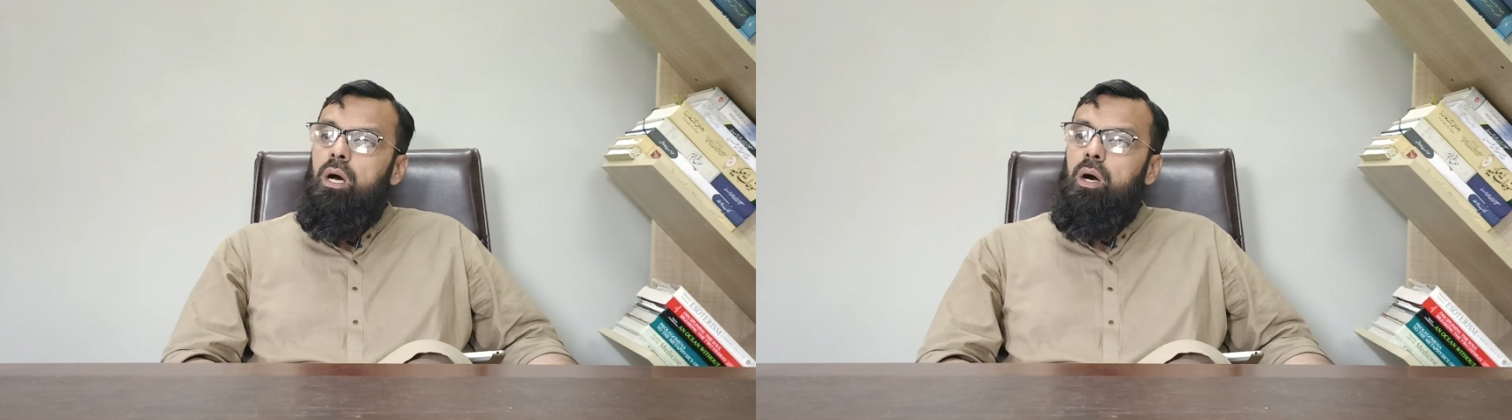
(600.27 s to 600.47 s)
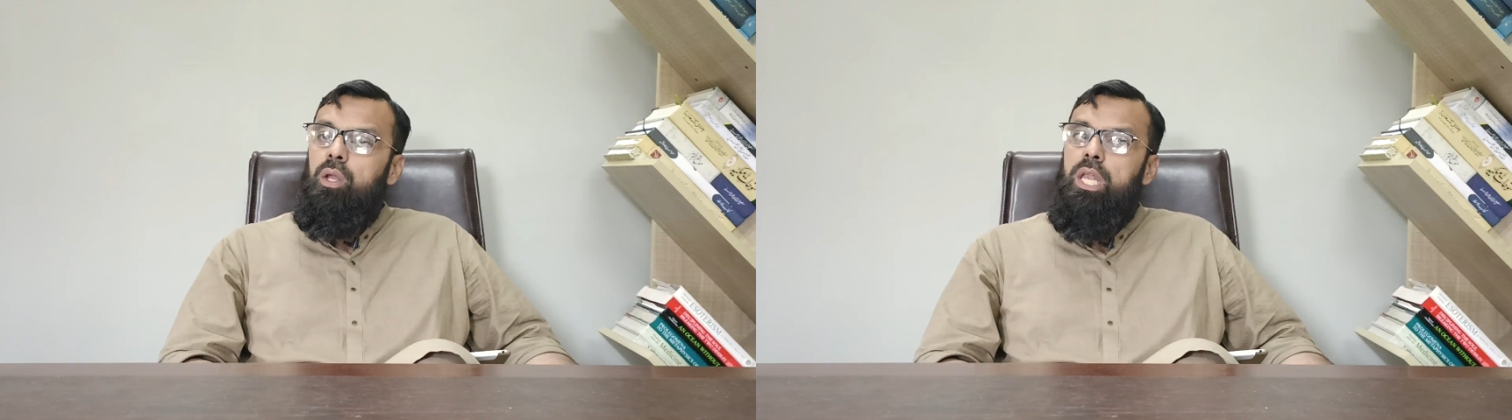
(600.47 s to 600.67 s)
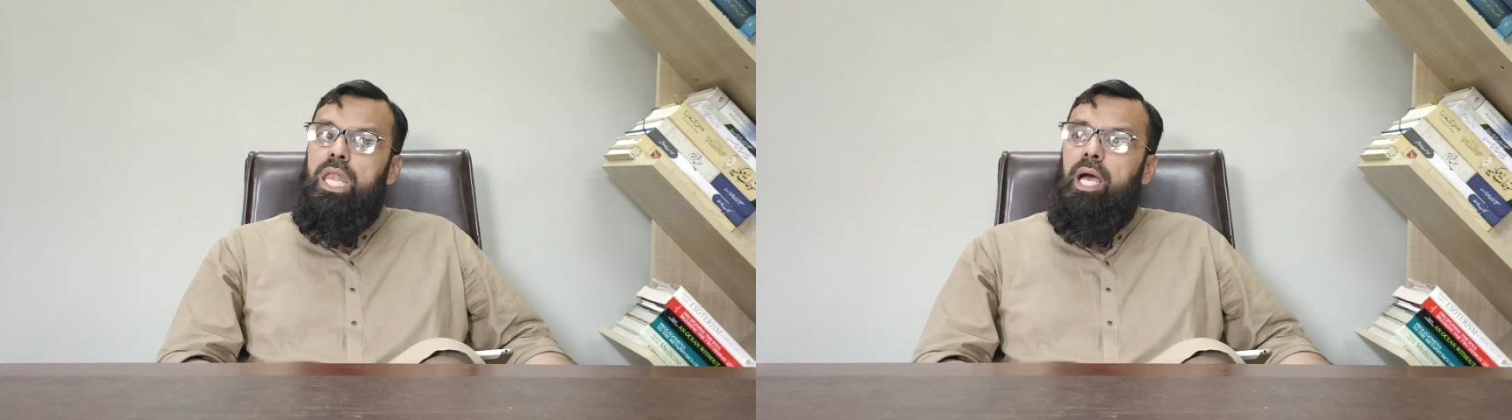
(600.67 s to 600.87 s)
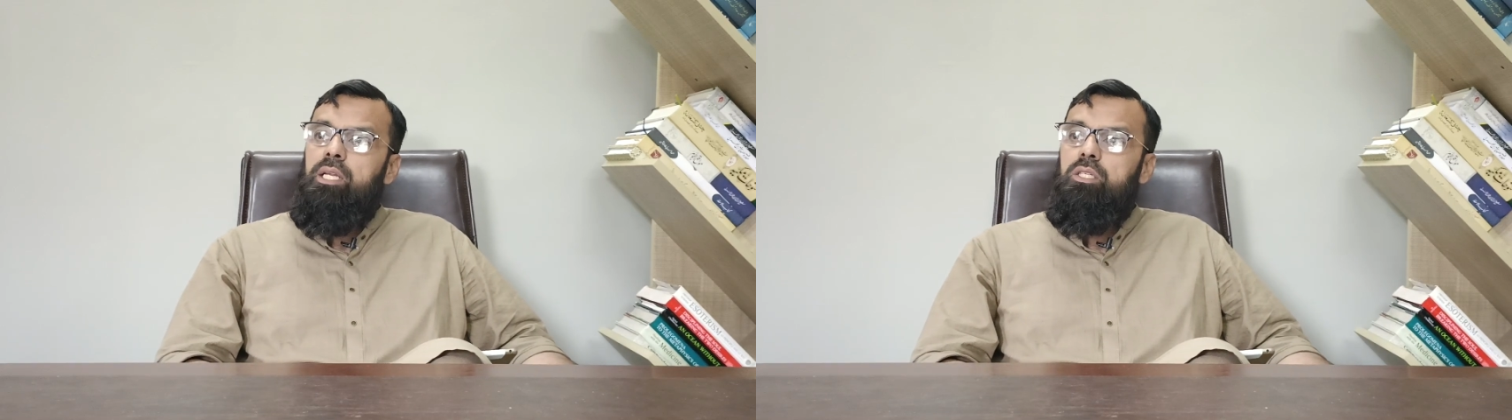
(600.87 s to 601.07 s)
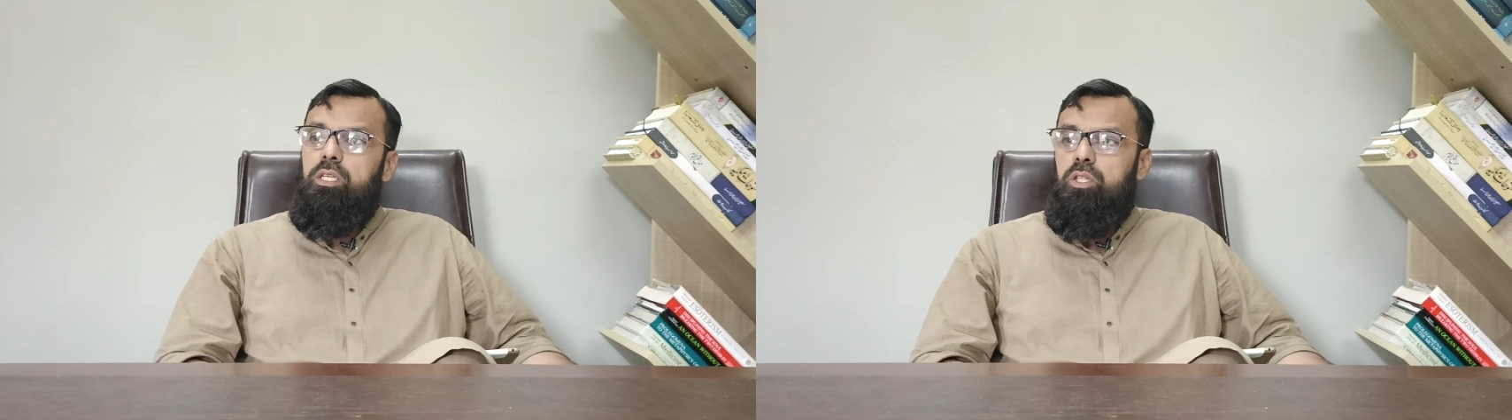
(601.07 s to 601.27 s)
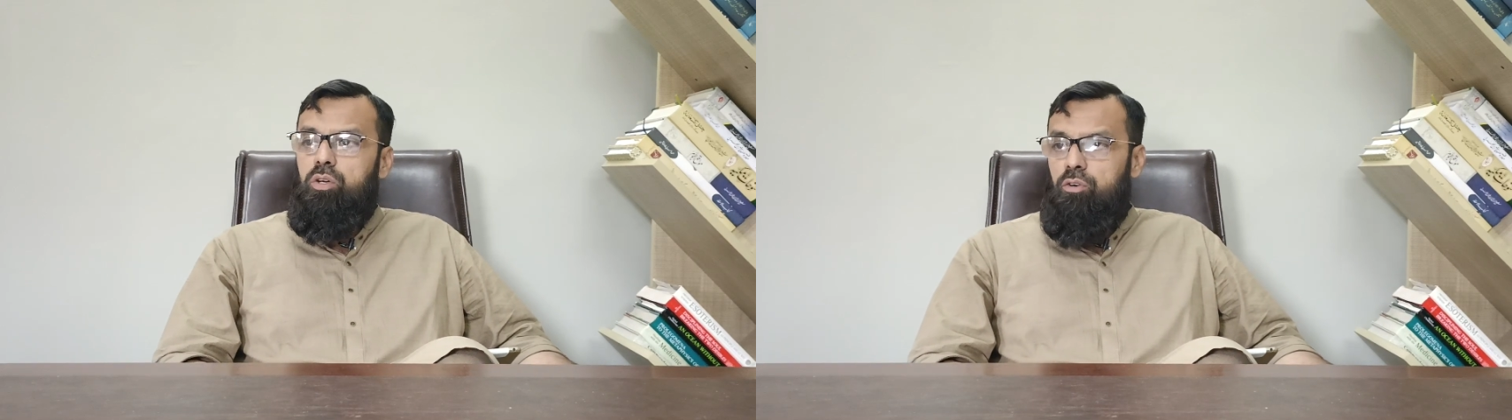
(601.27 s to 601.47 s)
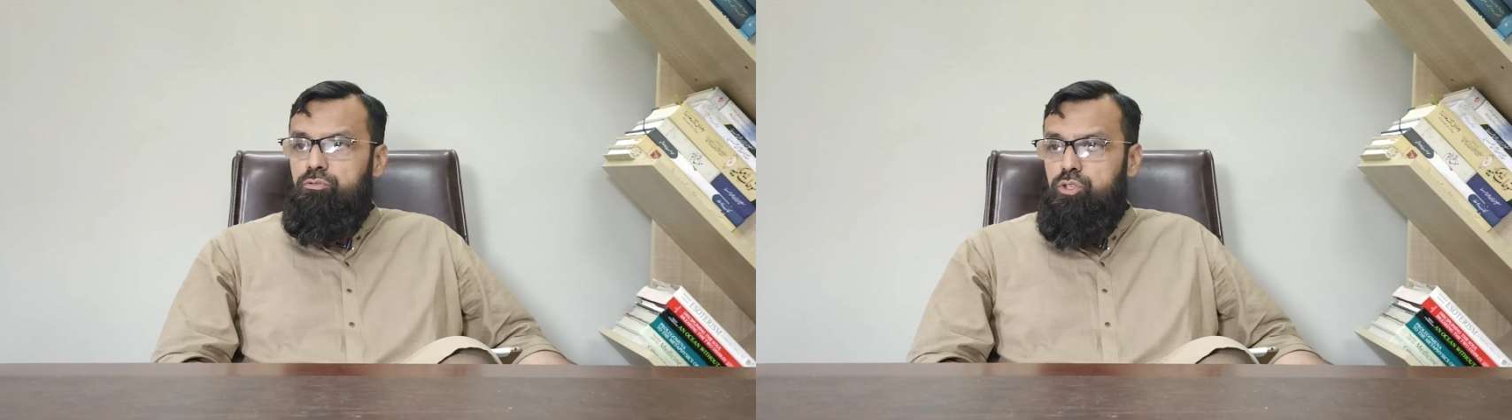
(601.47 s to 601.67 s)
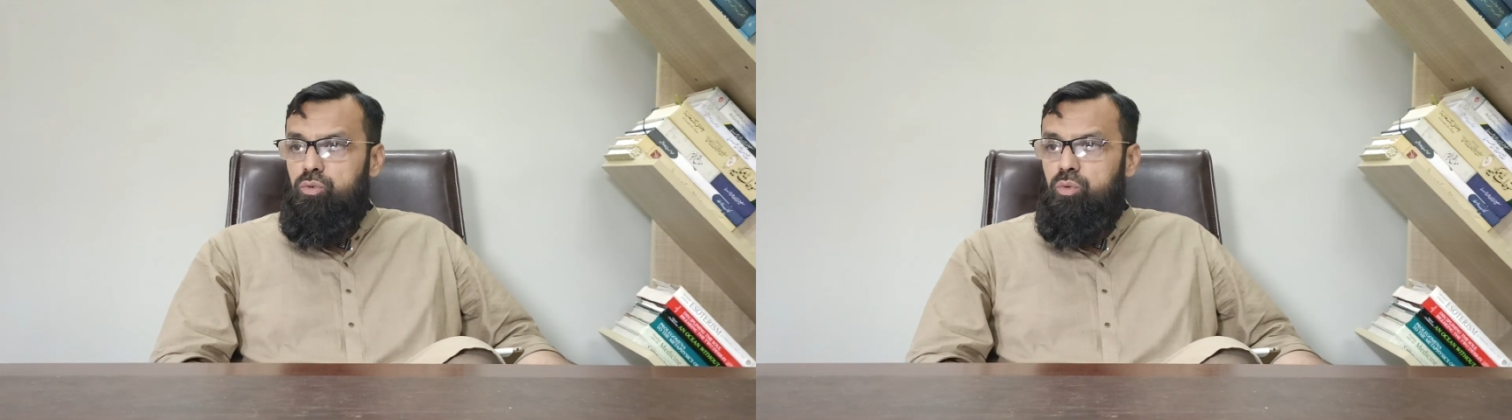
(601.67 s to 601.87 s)
on 19th
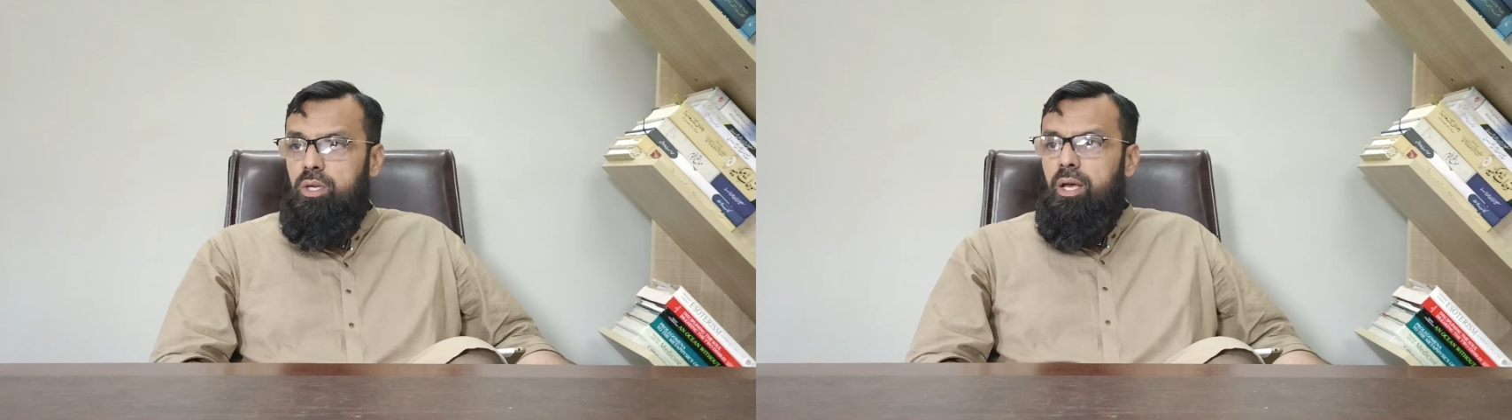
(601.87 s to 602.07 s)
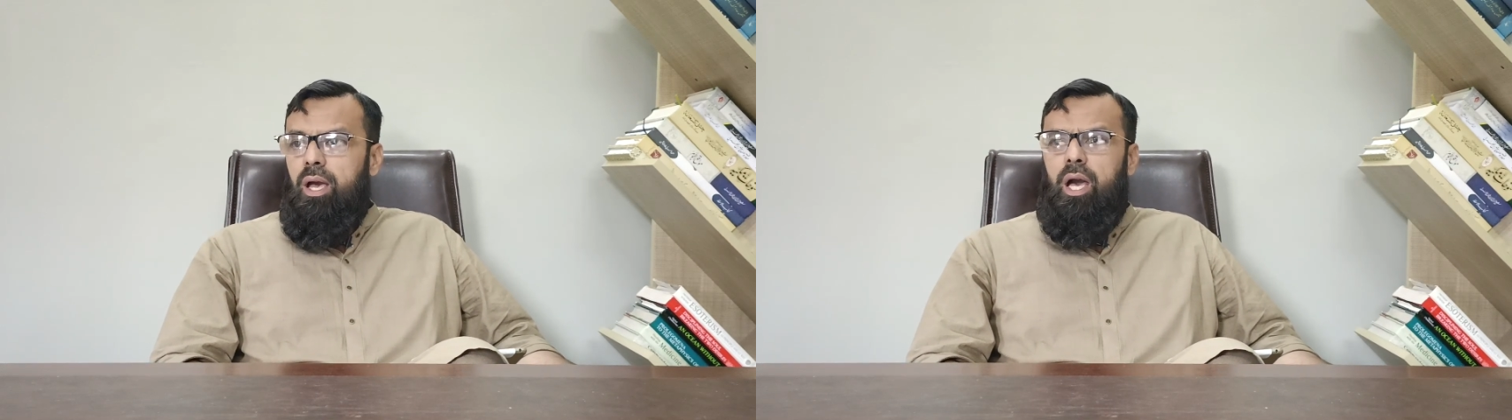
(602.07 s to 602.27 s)
of June.